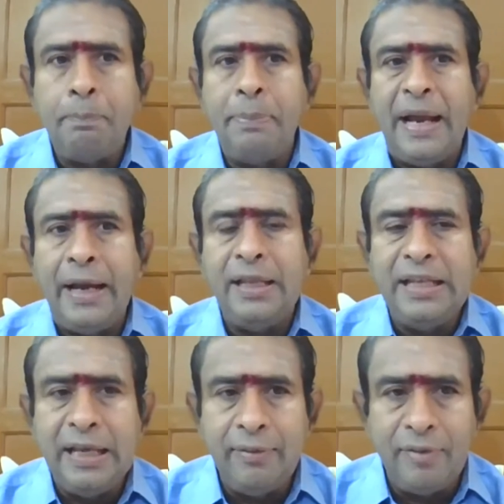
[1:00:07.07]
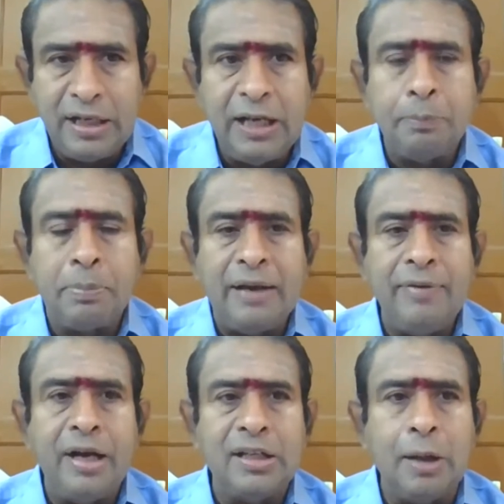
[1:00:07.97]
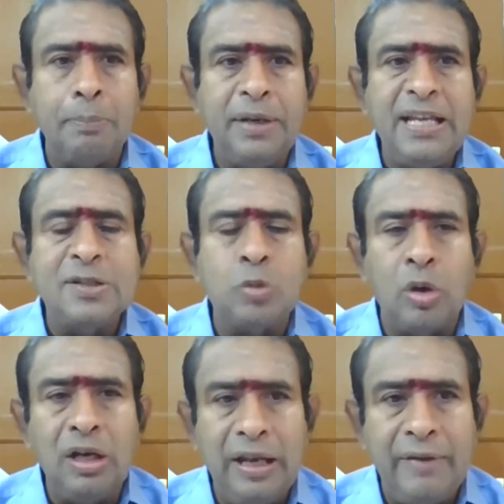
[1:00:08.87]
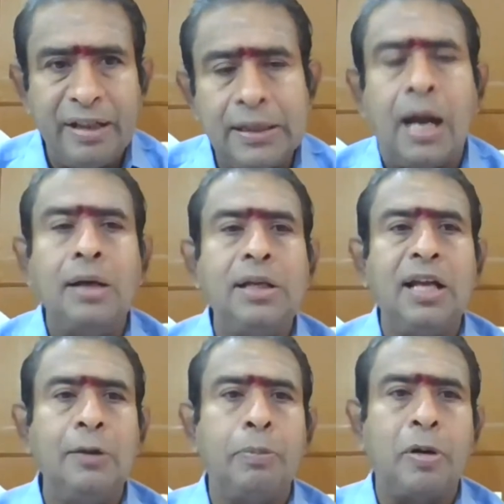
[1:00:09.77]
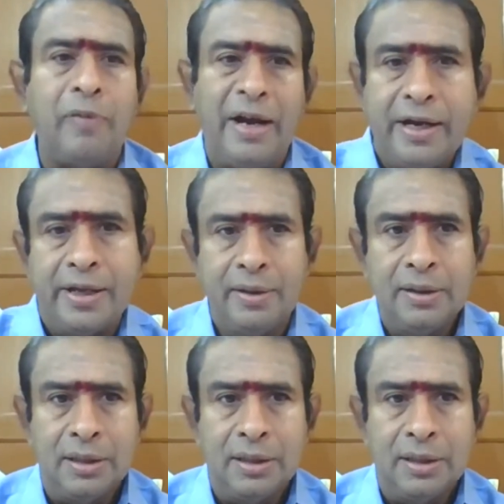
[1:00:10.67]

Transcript: paid even in private companies only when the article provide.